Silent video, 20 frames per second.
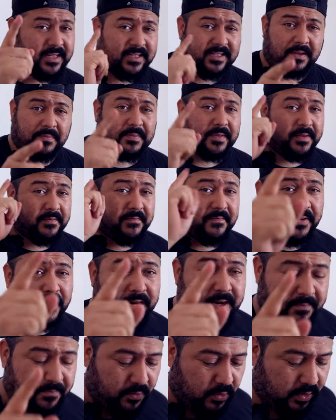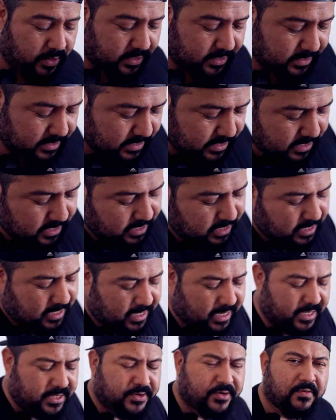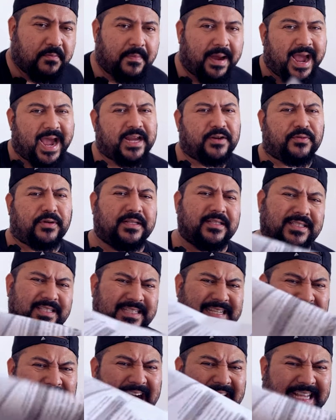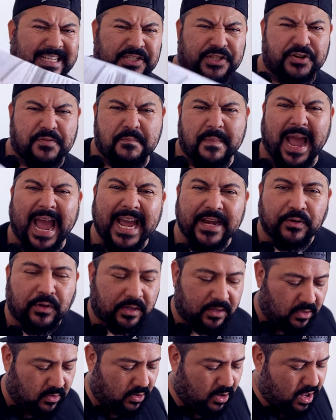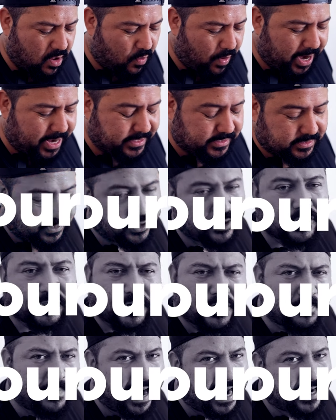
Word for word: are something very important. And your manual, guys, your manual. Always use your